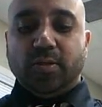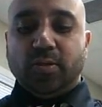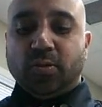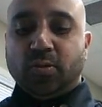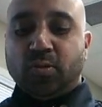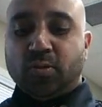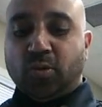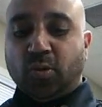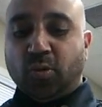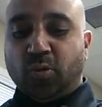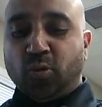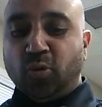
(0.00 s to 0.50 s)

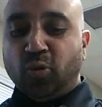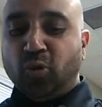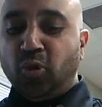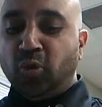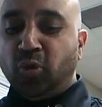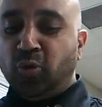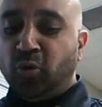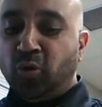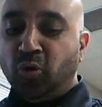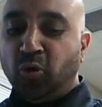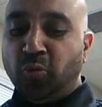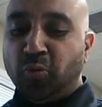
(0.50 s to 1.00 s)
so to
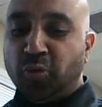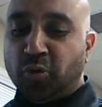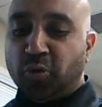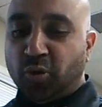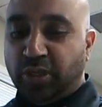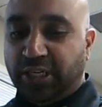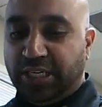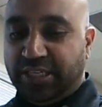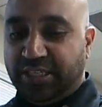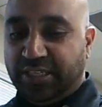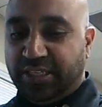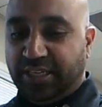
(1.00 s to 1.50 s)
whom should
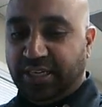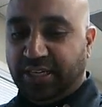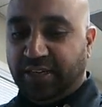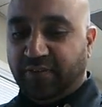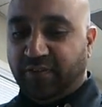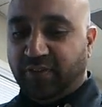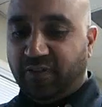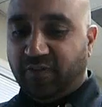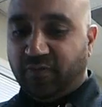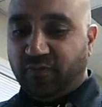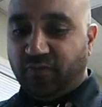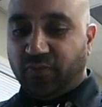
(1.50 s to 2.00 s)
I
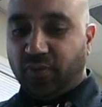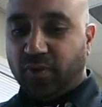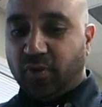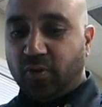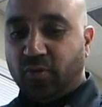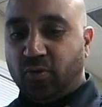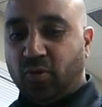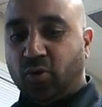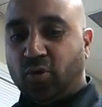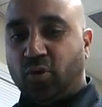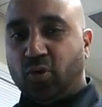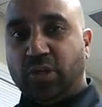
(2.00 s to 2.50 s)
save?
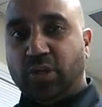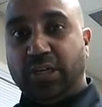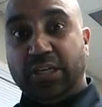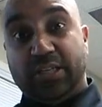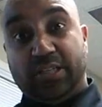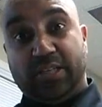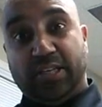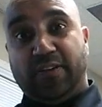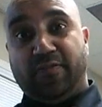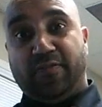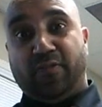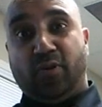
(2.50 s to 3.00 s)
So should I
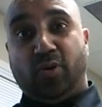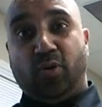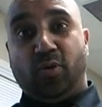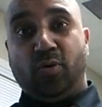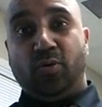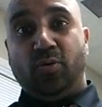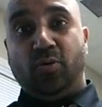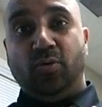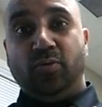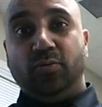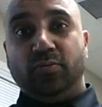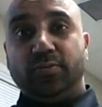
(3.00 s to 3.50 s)
save
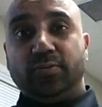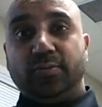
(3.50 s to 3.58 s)
you